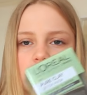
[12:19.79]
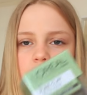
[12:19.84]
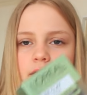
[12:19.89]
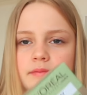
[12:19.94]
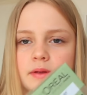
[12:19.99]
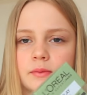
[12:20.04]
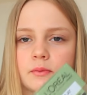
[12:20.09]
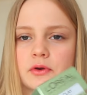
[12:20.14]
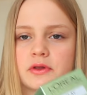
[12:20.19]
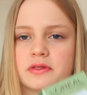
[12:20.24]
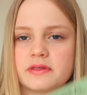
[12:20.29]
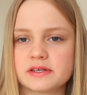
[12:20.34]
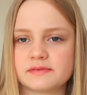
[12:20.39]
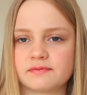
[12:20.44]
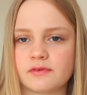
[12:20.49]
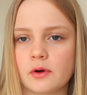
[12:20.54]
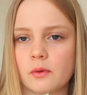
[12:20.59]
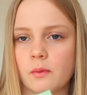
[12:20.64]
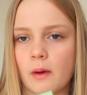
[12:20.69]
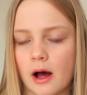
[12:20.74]
And I've been wanting
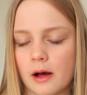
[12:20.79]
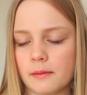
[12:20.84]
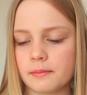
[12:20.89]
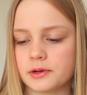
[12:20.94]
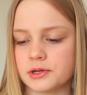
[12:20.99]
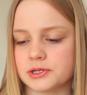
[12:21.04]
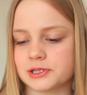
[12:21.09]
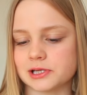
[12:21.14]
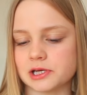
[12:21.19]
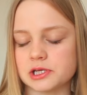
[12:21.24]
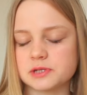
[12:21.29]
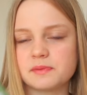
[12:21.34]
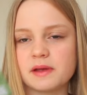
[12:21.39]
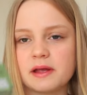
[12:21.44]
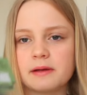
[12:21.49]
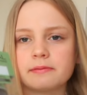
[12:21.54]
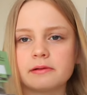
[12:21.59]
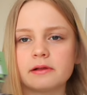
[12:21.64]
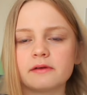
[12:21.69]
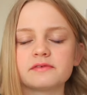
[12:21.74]
this for a while because those
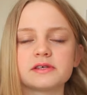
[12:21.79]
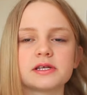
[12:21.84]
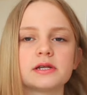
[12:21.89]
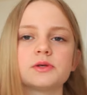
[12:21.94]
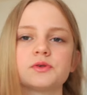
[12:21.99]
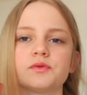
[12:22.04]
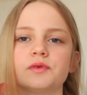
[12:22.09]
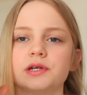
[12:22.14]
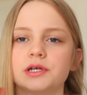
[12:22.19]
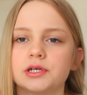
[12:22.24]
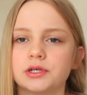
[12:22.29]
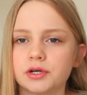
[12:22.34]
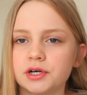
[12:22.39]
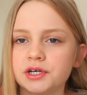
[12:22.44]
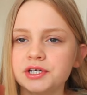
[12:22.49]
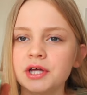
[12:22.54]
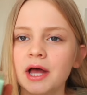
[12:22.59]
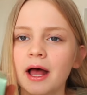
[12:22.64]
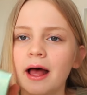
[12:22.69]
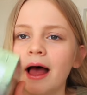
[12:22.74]
people have said it's really
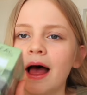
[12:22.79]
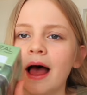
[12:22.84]
good.